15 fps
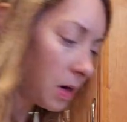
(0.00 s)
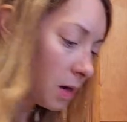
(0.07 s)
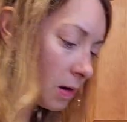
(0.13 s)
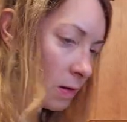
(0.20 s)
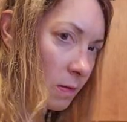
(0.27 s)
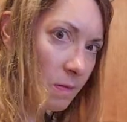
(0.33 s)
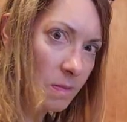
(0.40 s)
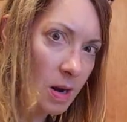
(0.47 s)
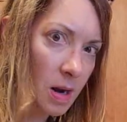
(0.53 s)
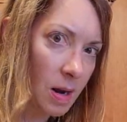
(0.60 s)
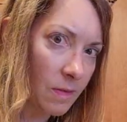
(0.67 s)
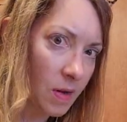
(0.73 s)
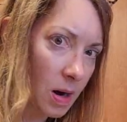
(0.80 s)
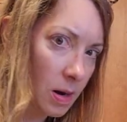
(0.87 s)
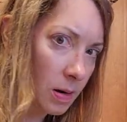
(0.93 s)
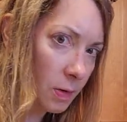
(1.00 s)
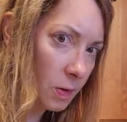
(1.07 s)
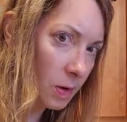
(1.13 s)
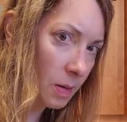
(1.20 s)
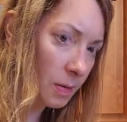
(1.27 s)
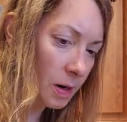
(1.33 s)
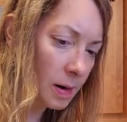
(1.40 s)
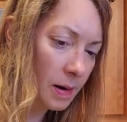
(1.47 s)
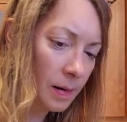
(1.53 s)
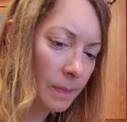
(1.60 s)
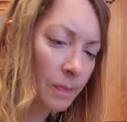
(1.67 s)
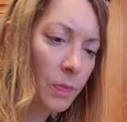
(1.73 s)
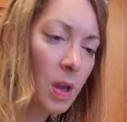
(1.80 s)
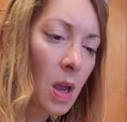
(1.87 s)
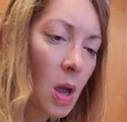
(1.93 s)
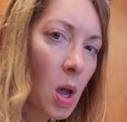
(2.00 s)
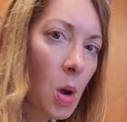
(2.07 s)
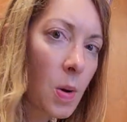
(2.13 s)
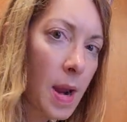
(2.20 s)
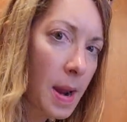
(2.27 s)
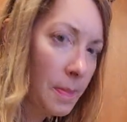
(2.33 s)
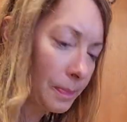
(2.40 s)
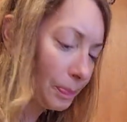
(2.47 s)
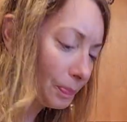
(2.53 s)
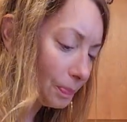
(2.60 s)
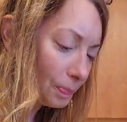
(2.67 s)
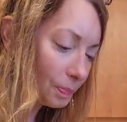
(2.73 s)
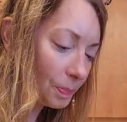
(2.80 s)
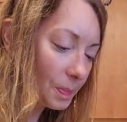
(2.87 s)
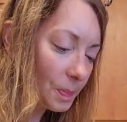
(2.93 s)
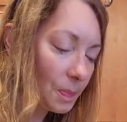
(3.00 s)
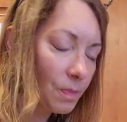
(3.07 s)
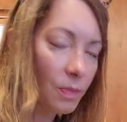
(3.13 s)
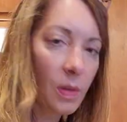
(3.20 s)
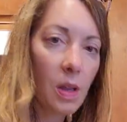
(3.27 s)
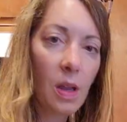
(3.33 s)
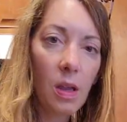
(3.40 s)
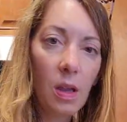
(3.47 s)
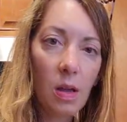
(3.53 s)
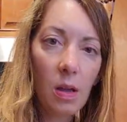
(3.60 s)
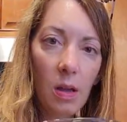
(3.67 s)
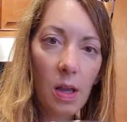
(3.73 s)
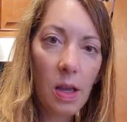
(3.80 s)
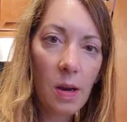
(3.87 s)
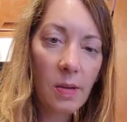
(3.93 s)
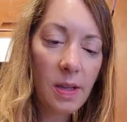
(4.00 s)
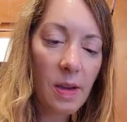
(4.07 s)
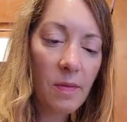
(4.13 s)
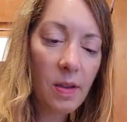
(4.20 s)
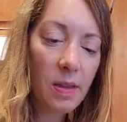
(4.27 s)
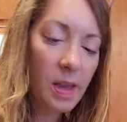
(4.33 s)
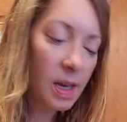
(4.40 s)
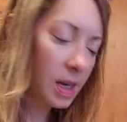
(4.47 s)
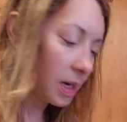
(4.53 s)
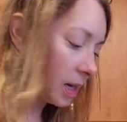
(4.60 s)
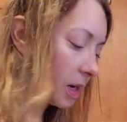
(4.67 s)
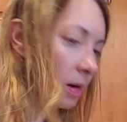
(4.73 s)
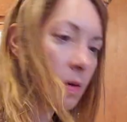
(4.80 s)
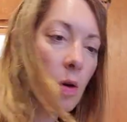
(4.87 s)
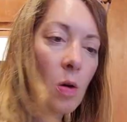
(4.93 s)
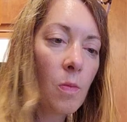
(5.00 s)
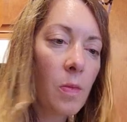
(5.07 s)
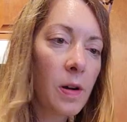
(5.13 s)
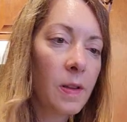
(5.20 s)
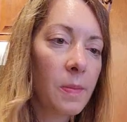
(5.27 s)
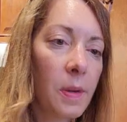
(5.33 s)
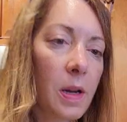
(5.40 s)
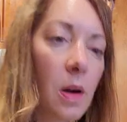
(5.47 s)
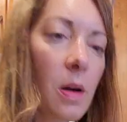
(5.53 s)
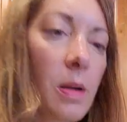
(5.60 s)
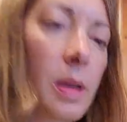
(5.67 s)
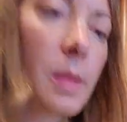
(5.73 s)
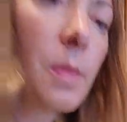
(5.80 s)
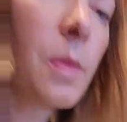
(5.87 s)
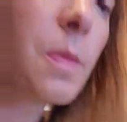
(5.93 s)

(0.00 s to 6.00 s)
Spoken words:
you my avocado drama here. Okay. Here's everything in here. Oh, where's my garlic